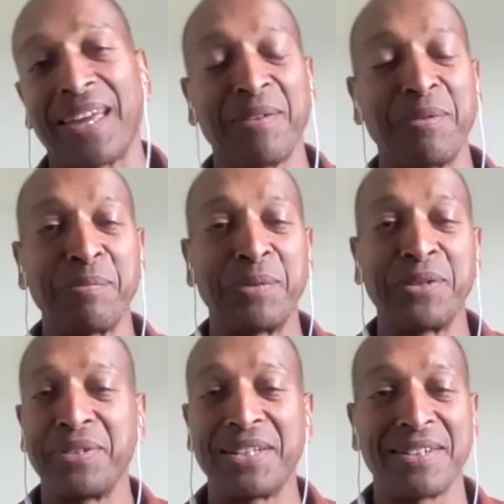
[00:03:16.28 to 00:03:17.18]
okay, I want to
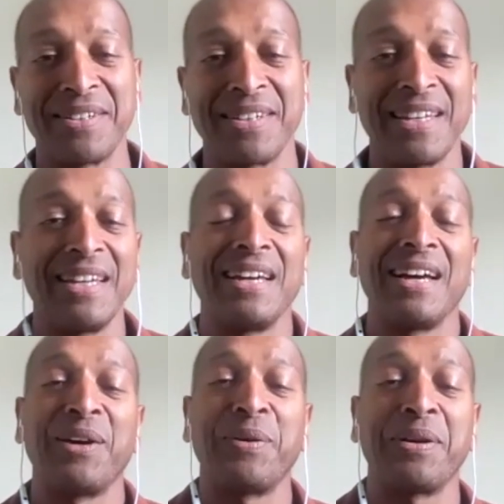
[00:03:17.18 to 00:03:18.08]
move into,
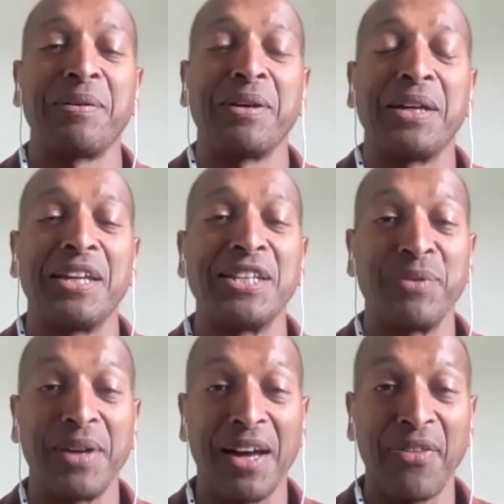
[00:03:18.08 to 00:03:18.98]
I want to
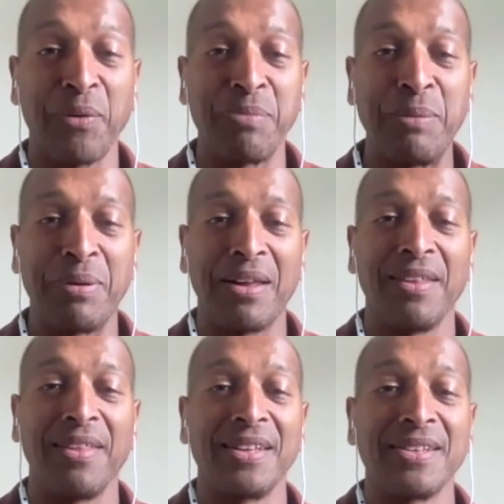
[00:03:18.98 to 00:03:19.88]
interview other people
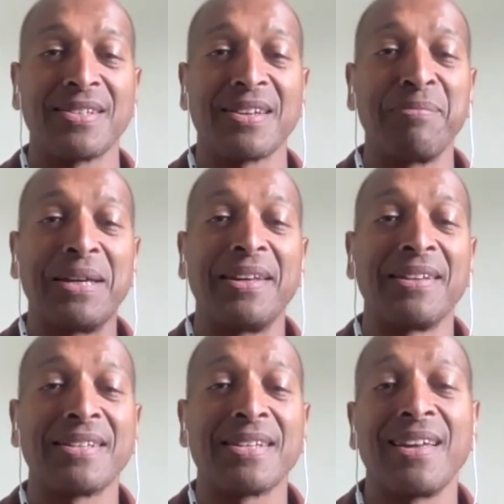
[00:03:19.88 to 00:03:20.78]
other than just
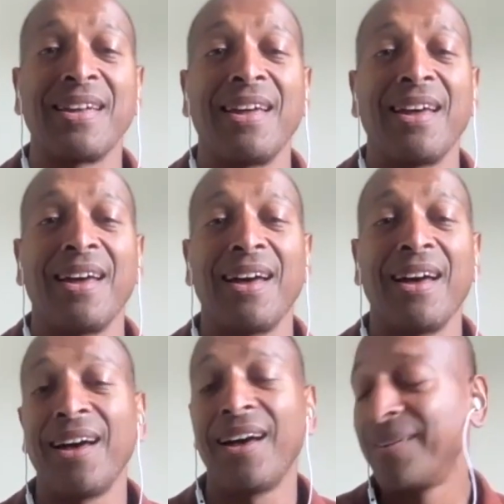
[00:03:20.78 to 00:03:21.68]
comedians.
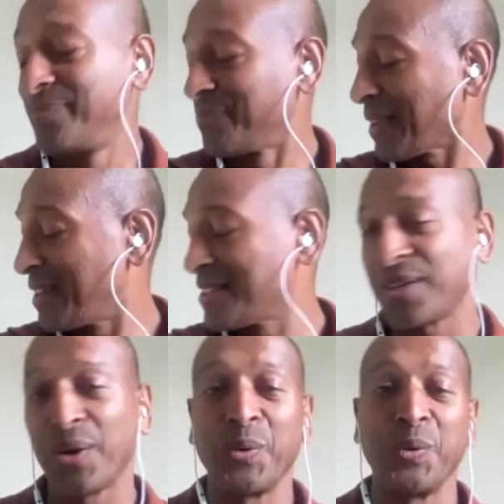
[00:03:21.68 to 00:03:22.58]
Um, and
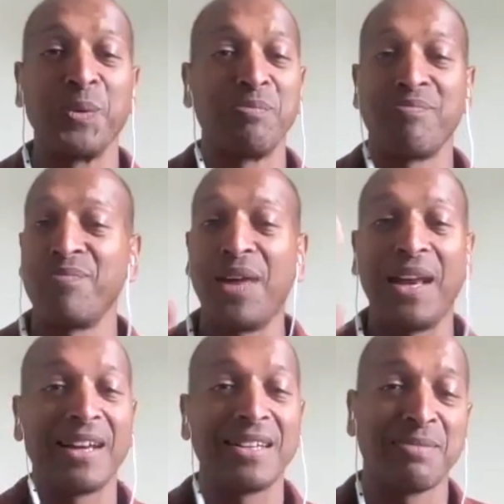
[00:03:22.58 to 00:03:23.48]
so then
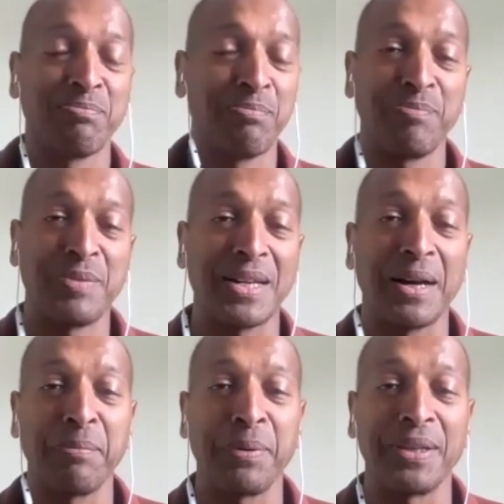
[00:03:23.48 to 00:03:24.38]
I
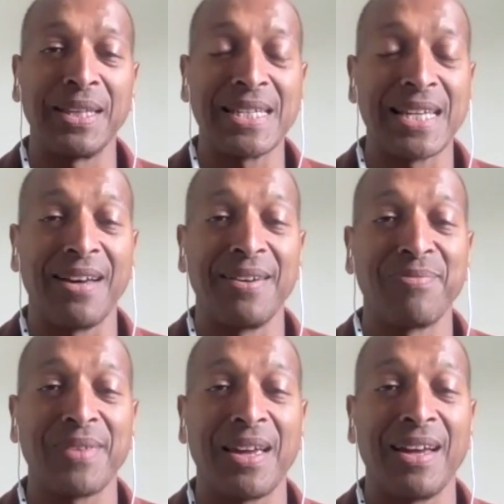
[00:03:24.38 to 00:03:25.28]
started putting this out.
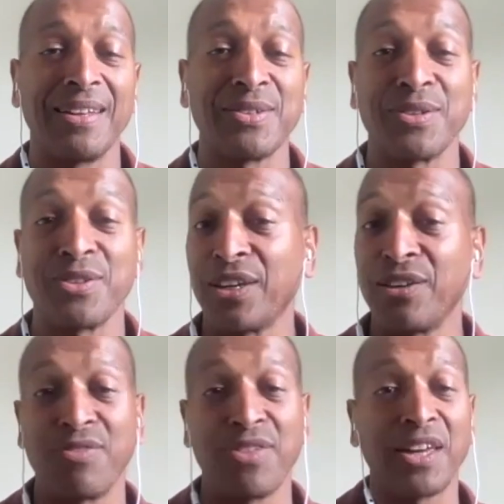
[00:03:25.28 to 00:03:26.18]
And so thank
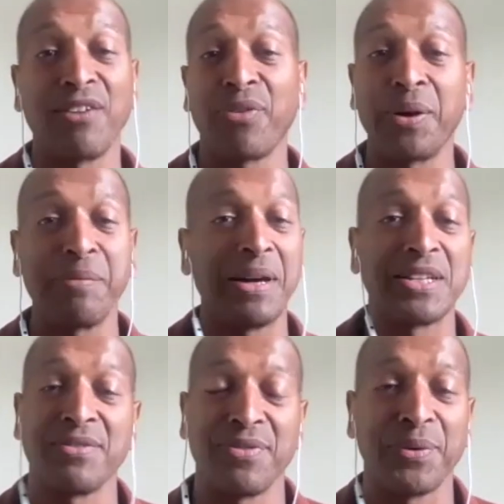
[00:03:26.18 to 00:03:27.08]
you, thank you very much
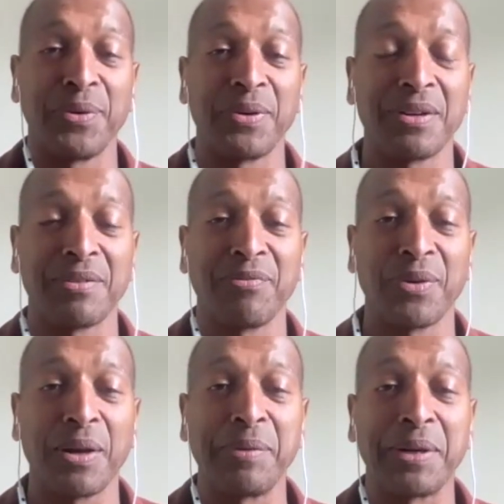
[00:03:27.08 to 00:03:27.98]
for
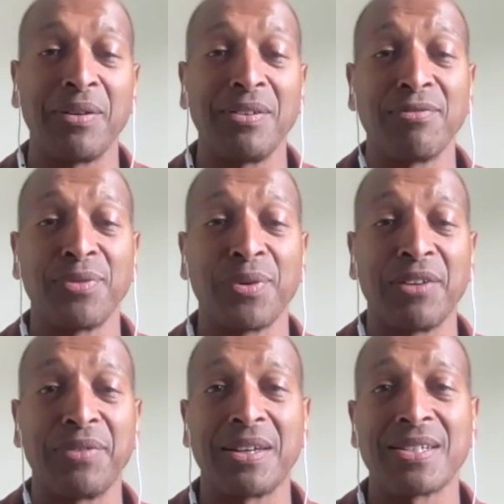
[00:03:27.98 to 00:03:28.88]
for coming on, for giving